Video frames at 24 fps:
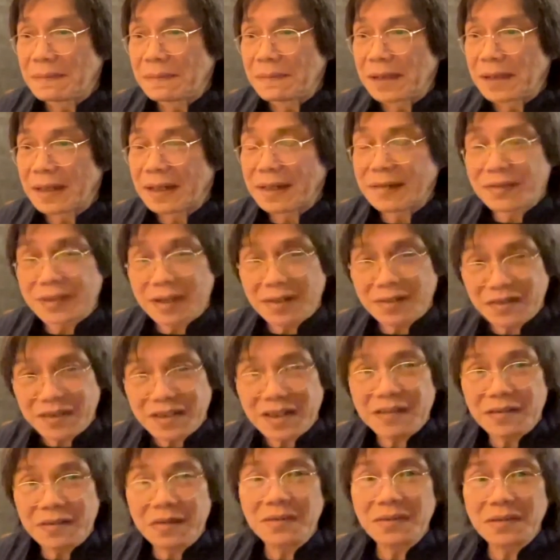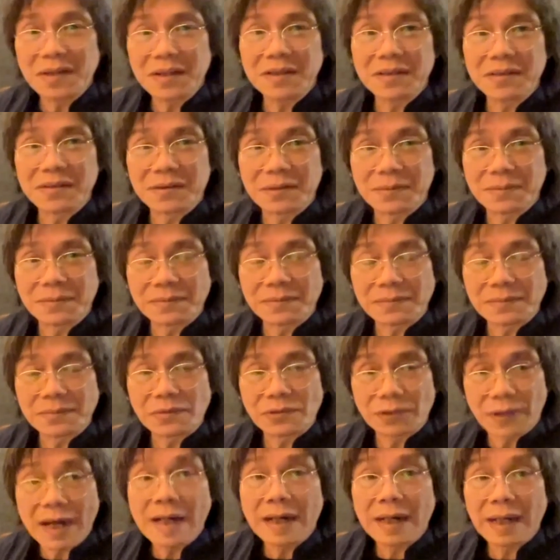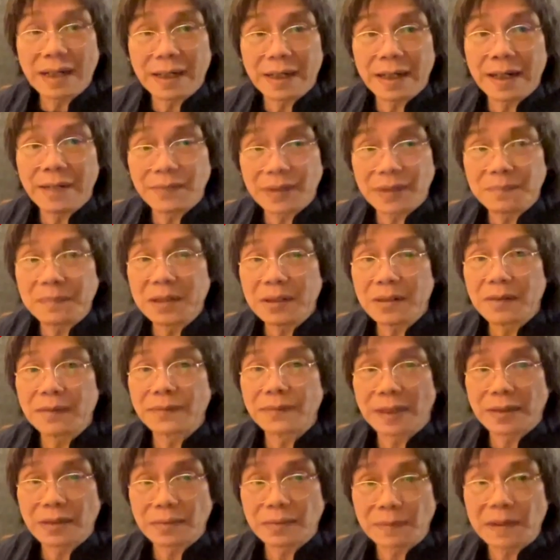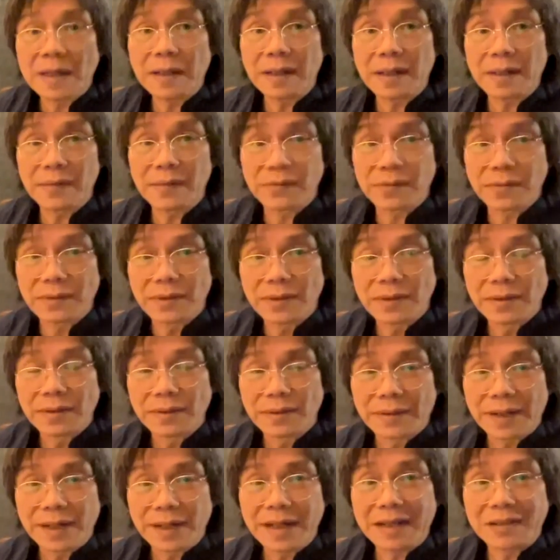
like I said, 60 years of training, I have a bit of experience, right?